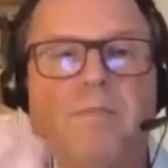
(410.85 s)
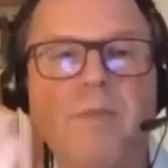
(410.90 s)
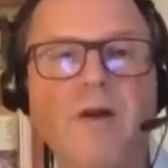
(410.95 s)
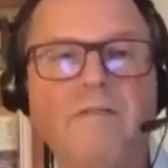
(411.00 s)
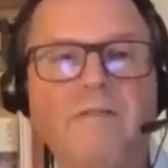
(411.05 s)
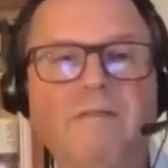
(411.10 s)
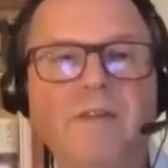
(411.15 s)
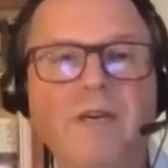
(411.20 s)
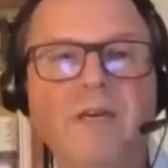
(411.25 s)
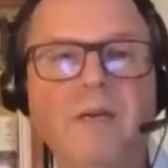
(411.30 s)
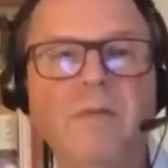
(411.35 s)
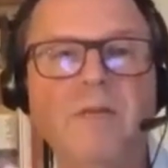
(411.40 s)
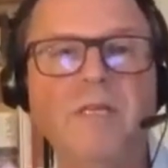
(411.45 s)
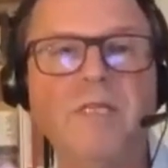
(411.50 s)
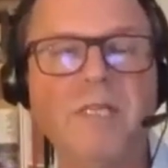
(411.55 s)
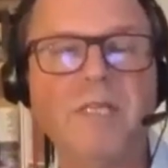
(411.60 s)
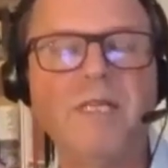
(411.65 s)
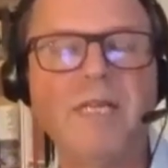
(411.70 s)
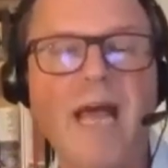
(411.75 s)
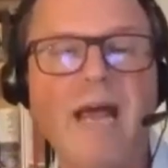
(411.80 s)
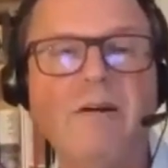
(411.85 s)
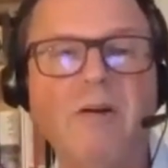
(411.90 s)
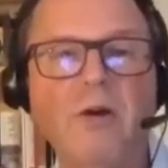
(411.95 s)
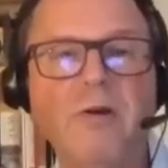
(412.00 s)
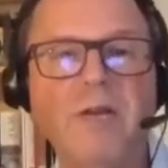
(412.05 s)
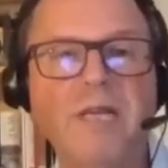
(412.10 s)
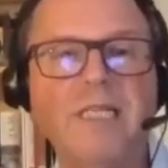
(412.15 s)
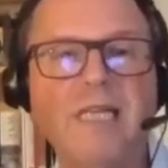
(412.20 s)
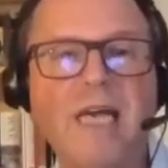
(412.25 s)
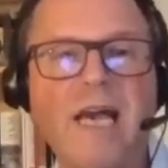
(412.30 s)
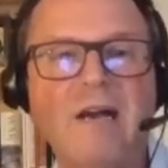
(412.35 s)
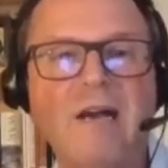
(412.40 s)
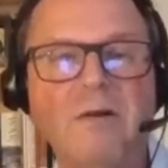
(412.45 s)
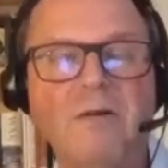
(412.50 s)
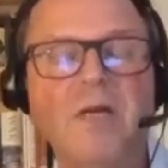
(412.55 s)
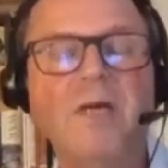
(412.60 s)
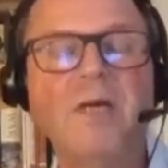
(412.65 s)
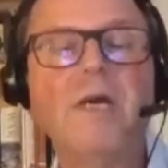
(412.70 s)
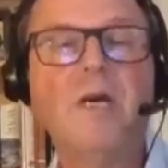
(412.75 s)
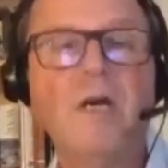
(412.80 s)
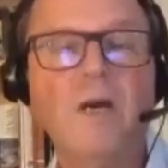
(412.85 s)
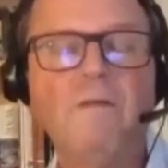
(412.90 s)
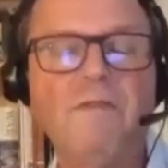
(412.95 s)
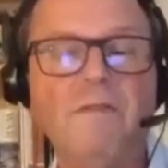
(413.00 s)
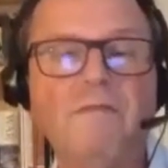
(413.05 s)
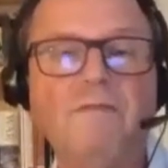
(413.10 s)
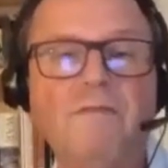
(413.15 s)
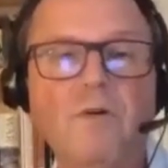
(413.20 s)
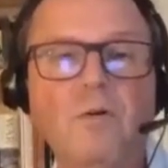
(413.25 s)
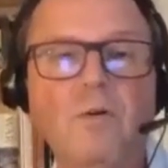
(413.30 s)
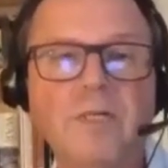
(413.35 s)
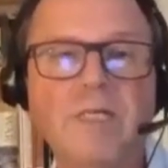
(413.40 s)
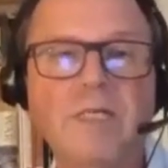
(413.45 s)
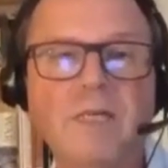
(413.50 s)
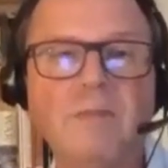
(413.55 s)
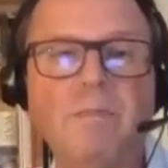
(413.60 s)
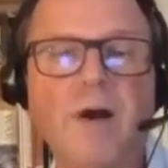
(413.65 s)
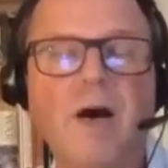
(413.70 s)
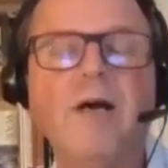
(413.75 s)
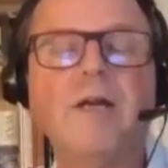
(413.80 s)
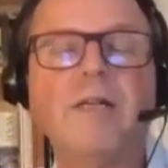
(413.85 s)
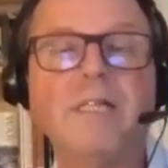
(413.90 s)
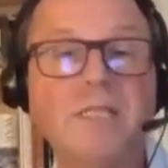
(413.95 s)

My fib, it's the narrowing down of the forwarding part.